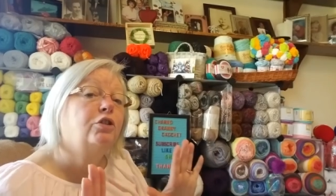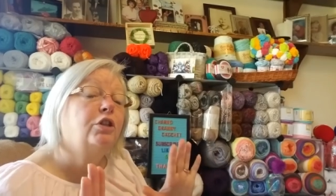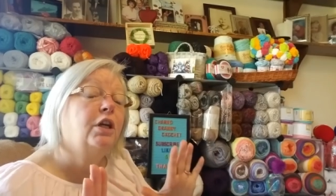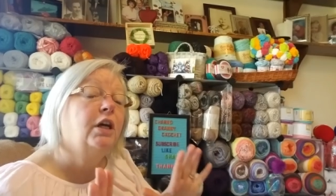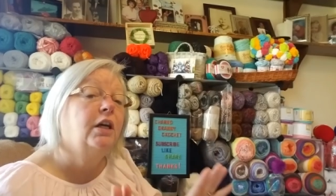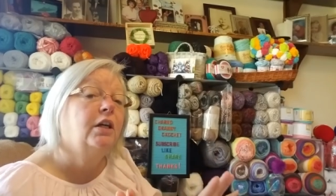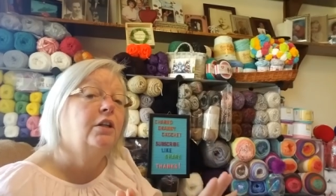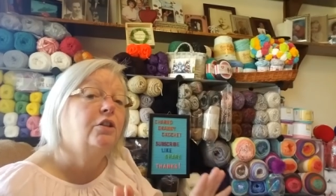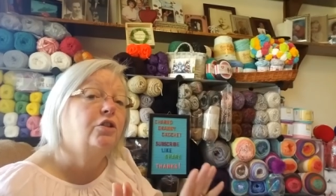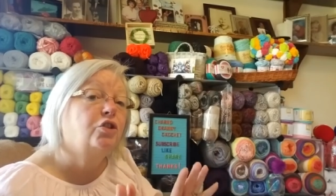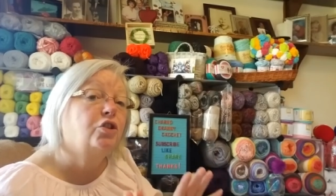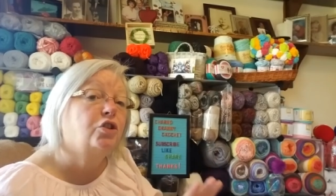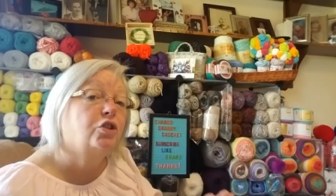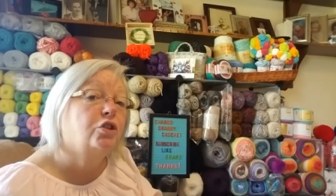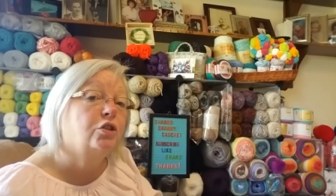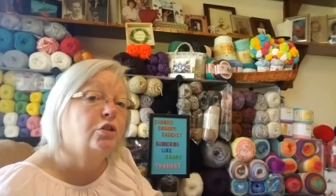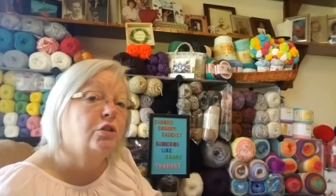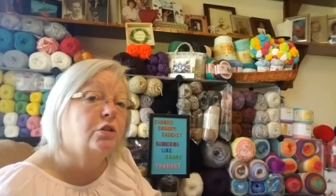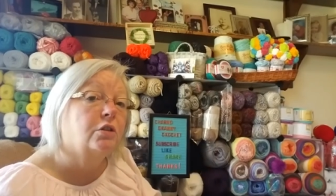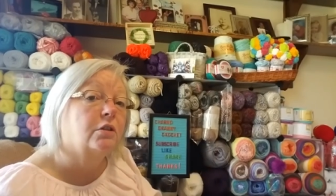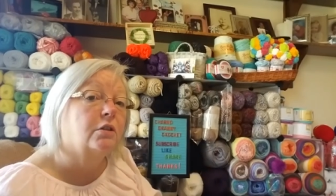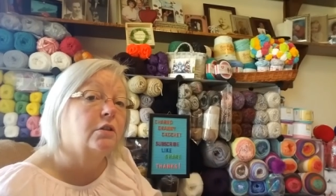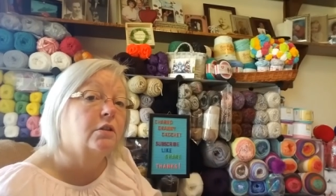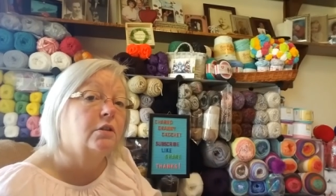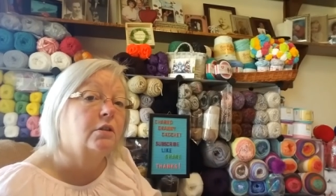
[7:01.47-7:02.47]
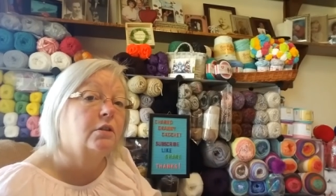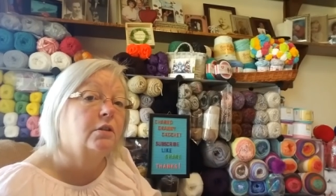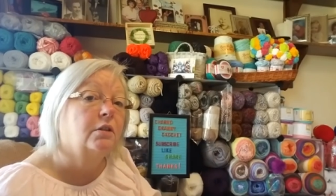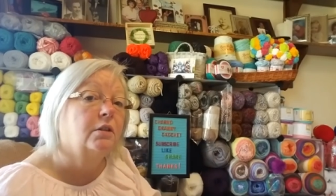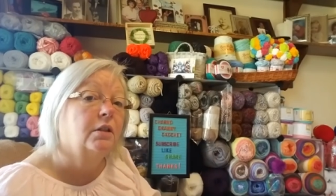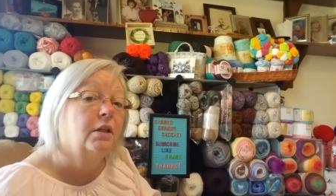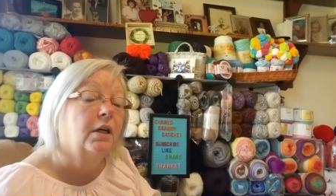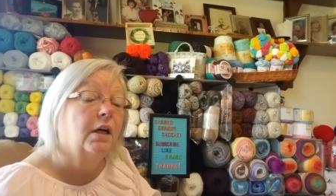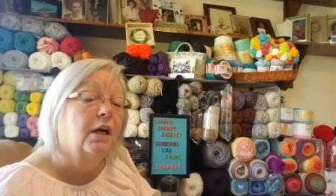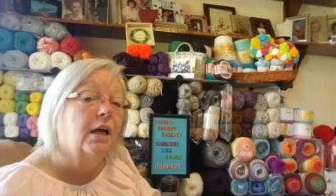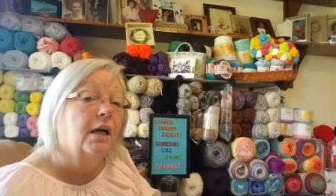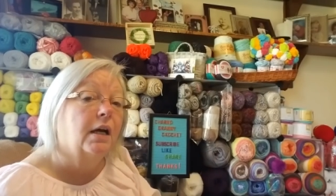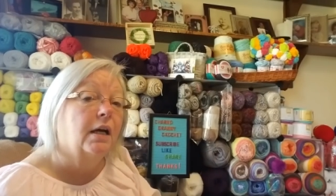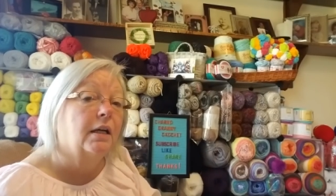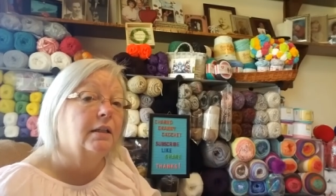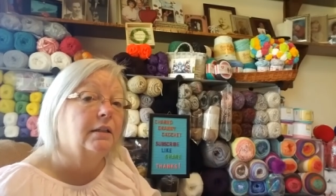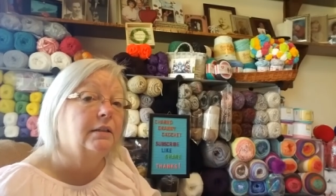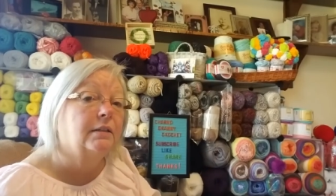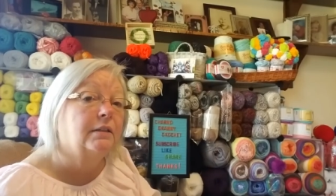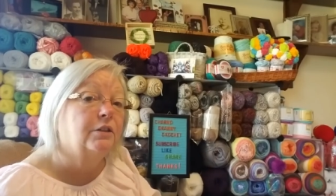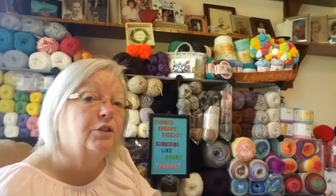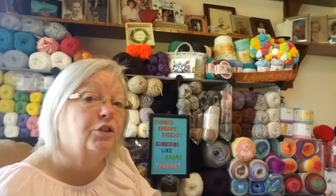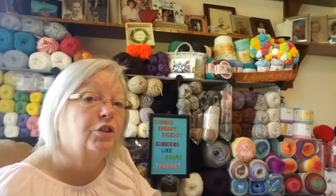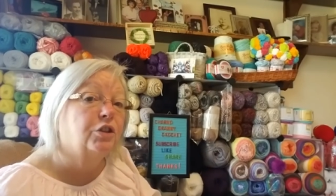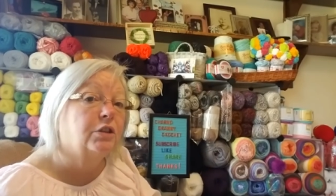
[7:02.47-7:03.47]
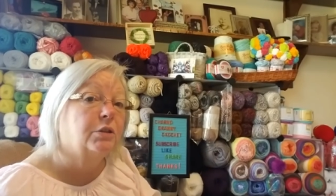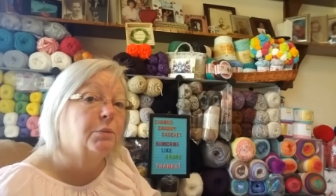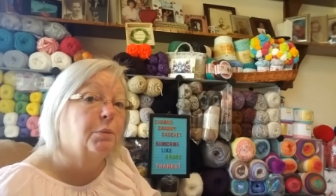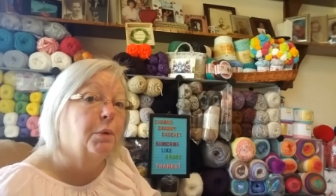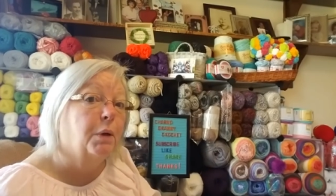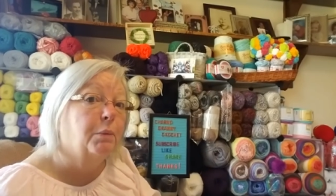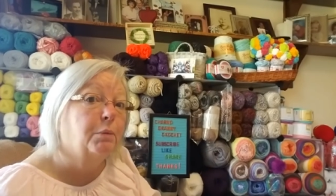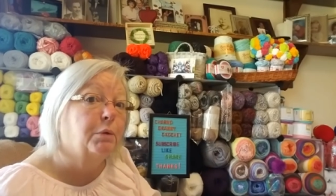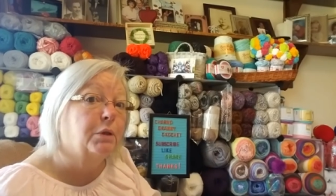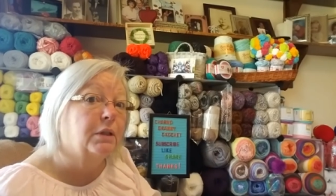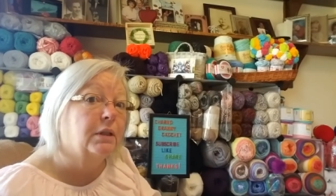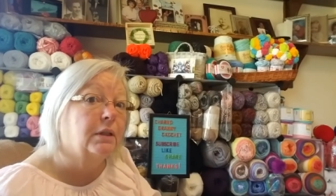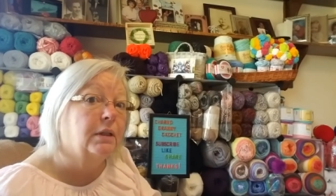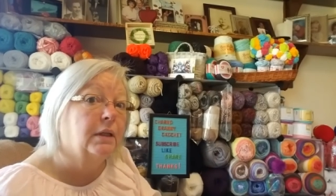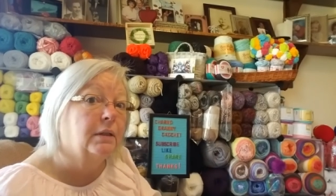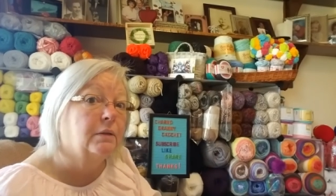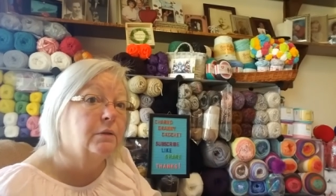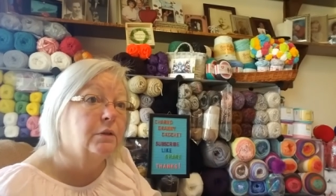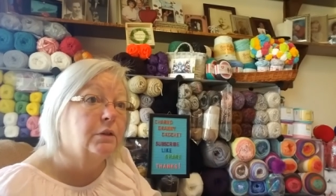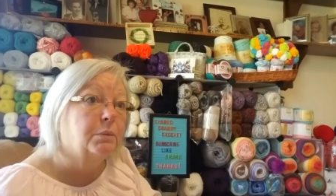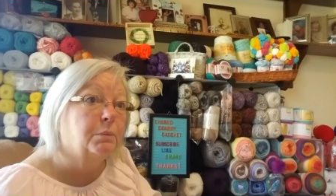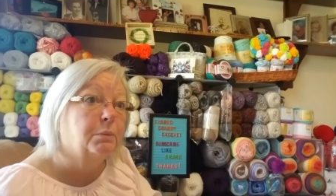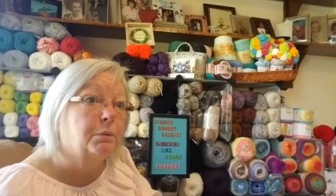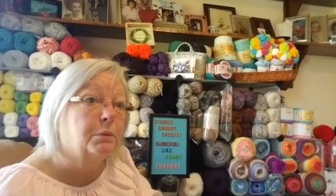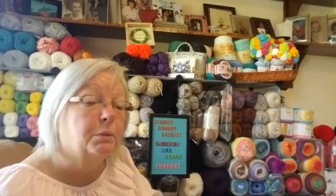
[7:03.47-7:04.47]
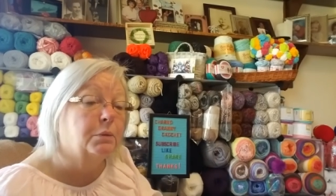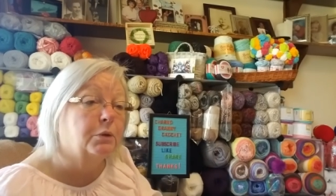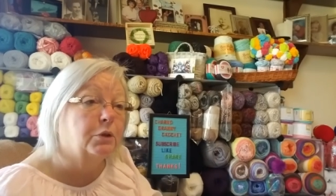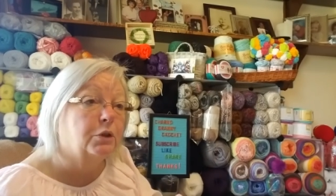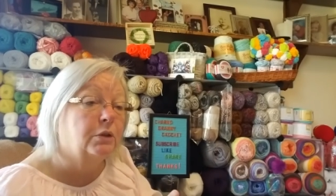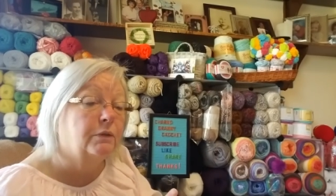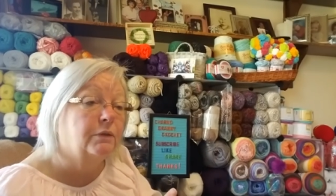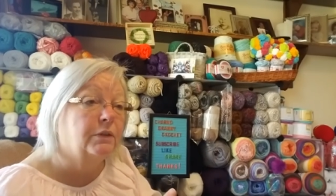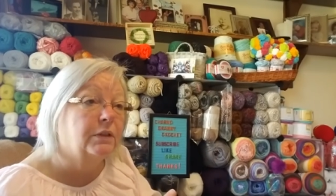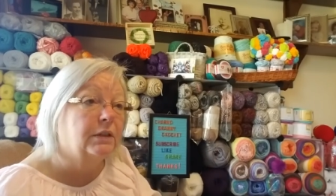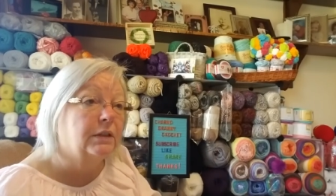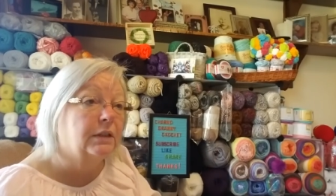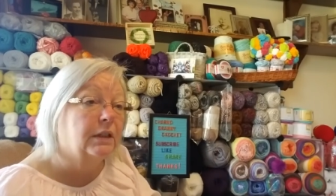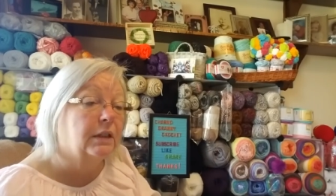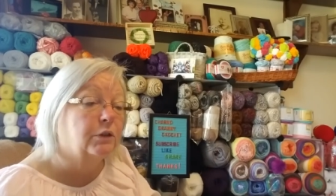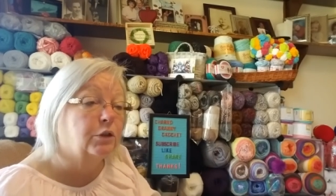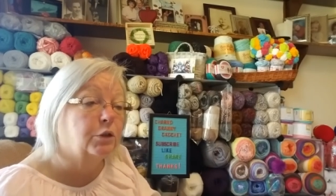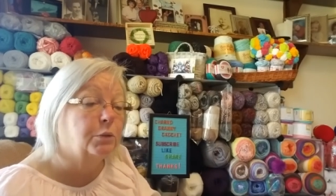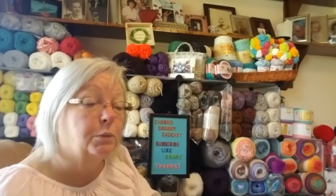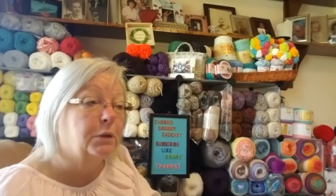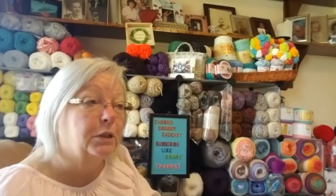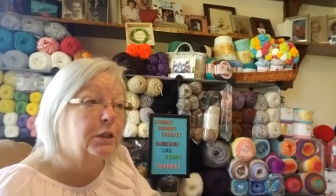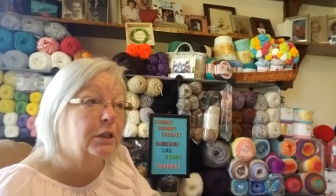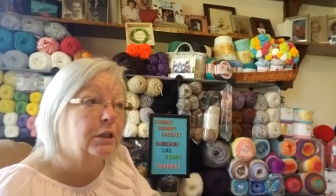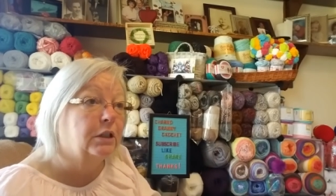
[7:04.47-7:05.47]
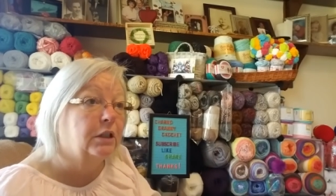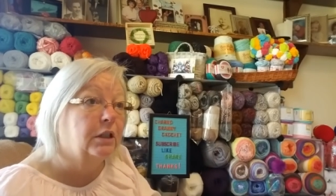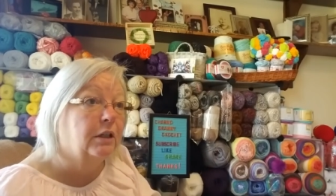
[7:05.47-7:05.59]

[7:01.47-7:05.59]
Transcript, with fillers: not sure, this is just a public announcement, service announcement here.